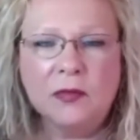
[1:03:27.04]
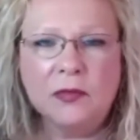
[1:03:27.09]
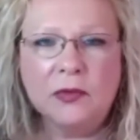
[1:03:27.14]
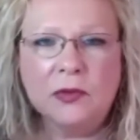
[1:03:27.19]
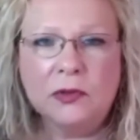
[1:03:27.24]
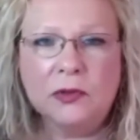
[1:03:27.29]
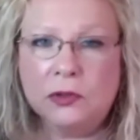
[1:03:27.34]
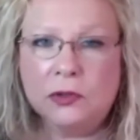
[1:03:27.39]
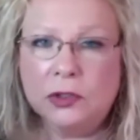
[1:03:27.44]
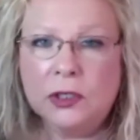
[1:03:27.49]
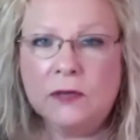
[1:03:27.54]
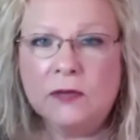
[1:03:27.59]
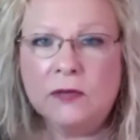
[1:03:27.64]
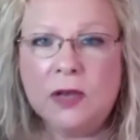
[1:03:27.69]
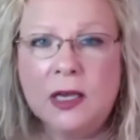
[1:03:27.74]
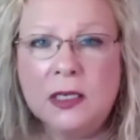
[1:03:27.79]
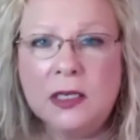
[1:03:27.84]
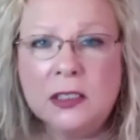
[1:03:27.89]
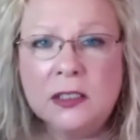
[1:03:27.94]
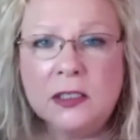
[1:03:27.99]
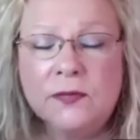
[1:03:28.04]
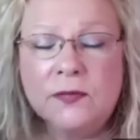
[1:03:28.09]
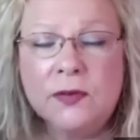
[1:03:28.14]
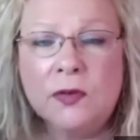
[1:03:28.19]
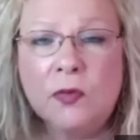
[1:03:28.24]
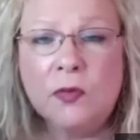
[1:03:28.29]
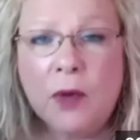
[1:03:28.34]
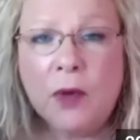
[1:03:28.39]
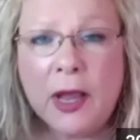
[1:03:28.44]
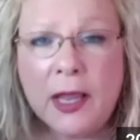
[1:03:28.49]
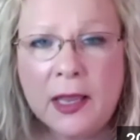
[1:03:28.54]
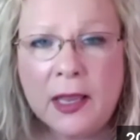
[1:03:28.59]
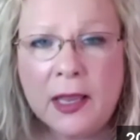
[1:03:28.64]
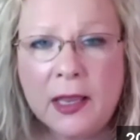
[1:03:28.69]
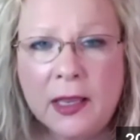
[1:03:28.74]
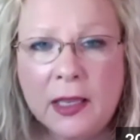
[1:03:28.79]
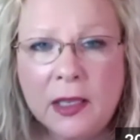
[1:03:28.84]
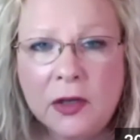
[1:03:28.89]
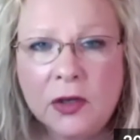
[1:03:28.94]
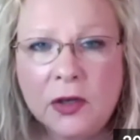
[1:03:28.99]
could have gone a different way.
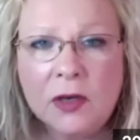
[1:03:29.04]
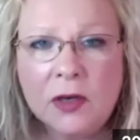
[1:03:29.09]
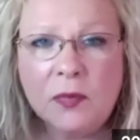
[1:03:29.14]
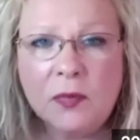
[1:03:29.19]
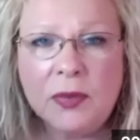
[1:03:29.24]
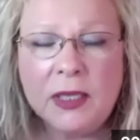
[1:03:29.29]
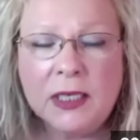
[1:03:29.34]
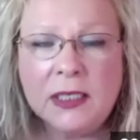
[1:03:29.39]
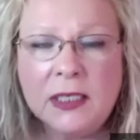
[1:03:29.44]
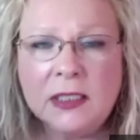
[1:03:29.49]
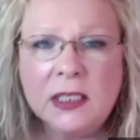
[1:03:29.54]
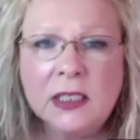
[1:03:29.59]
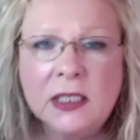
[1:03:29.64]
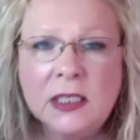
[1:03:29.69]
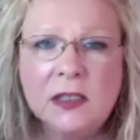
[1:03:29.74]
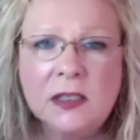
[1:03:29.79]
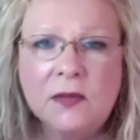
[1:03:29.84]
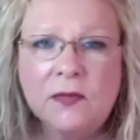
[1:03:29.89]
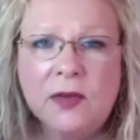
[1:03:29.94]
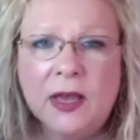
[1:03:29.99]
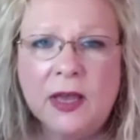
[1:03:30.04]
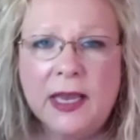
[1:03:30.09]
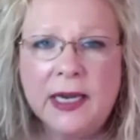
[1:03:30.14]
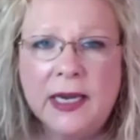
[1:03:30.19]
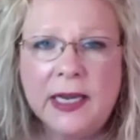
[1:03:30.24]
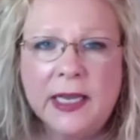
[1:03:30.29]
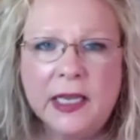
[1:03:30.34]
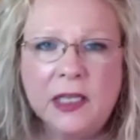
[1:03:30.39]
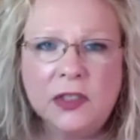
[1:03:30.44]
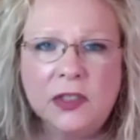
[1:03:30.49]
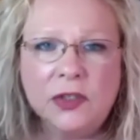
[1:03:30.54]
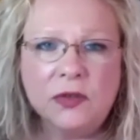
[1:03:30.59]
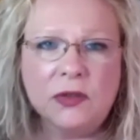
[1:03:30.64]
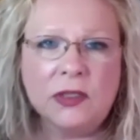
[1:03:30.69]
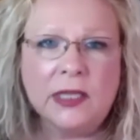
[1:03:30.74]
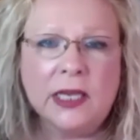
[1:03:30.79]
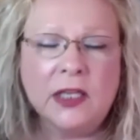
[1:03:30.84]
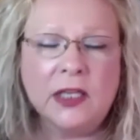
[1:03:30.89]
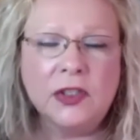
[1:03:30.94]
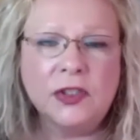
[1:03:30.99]
It could have been intensified had you
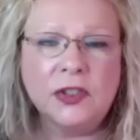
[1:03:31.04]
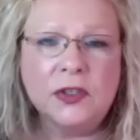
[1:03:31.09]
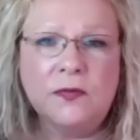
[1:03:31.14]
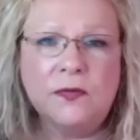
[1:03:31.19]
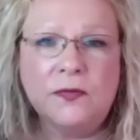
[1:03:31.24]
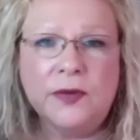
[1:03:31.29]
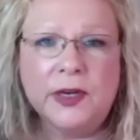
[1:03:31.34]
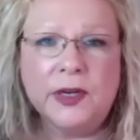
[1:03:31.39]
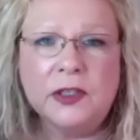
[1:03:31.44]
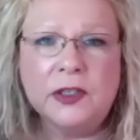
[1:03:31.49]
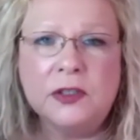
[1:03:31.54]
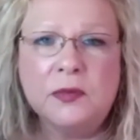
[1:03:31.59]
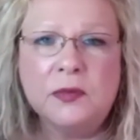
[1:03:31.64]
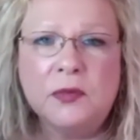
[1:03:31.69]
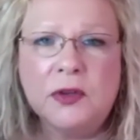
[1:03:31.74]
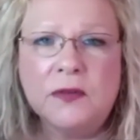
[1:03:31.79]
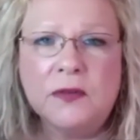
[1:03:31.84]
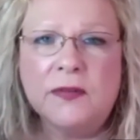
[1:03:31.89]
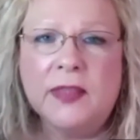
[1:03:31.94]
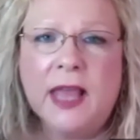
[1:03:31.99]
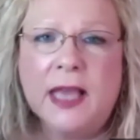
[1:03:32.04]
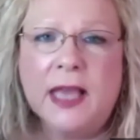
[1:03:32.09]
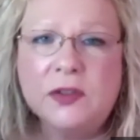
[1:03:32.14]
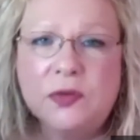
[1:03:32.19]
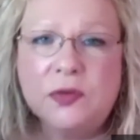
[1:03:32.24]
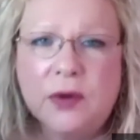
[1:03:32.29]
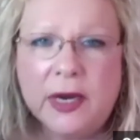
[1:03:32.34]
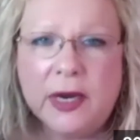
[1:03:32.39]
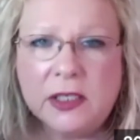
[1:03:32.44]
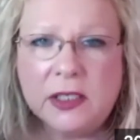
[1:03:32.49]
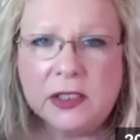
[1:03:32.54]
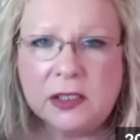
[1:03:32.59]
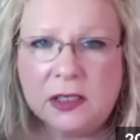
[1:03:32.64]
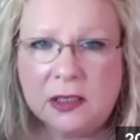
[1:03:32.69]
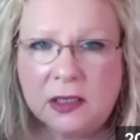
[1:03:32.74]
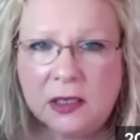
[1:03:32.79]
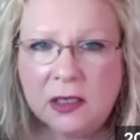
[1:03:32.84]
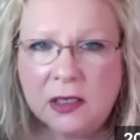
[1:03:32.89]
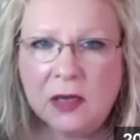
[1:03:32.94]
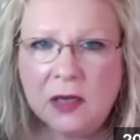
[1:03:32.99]
allowed your fear to move in that direction.
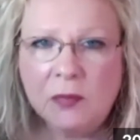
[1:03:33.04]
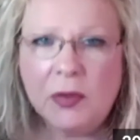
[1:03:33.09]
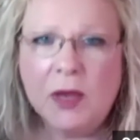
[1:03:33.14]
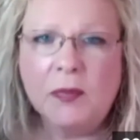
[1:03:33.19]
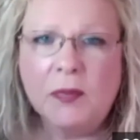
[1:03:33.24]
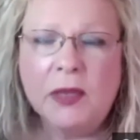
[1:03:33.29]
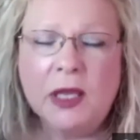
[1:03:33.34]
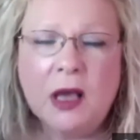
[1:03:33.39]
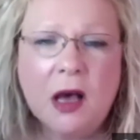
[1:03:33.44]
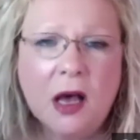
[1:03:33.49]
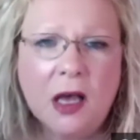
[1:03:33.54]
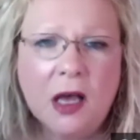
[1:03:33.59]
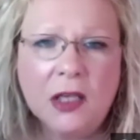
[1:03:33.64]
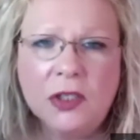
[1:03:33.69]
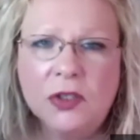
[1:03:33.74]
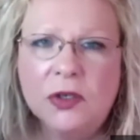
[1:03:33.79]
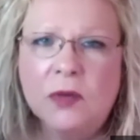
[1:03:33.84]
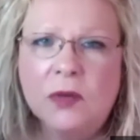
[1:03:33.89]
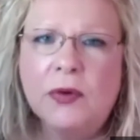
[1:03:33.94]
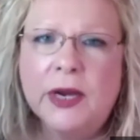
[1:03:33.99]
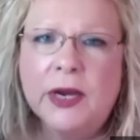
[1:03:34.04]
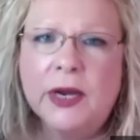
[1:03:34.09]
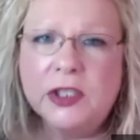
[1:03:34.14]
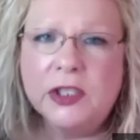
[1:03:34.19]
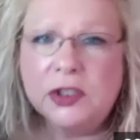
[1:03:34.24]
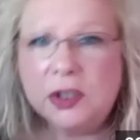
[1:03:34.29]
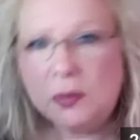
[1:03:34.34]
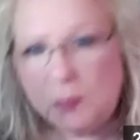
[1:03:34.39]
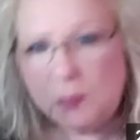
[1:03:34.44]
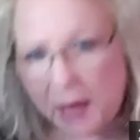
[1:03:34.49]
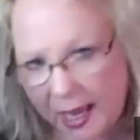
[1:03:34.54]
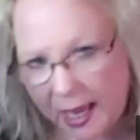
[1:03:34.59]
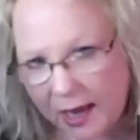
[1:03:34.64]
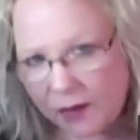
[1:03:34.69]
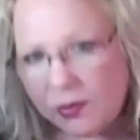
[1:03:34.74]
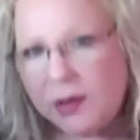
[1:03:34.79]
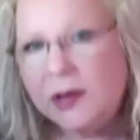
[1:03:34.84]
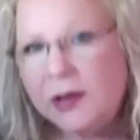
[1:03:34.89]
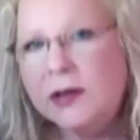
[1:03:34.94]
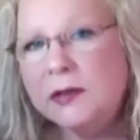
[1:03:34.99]
But because you embraced your
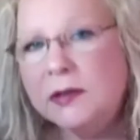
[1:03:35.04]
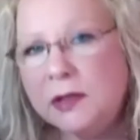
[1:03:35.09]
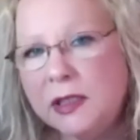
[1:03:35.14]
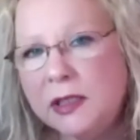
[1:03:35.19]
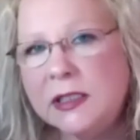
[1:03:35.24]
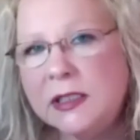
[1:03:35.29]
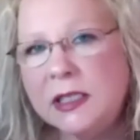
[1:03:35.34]
power, it did not.